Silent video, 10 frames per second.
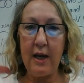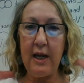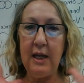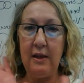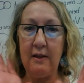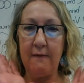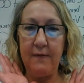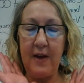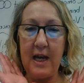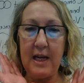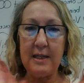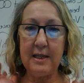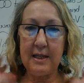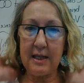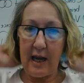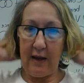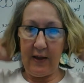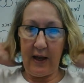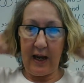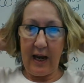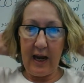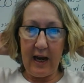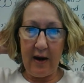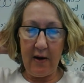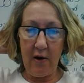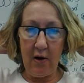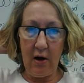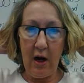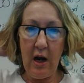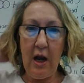in the face and the hair,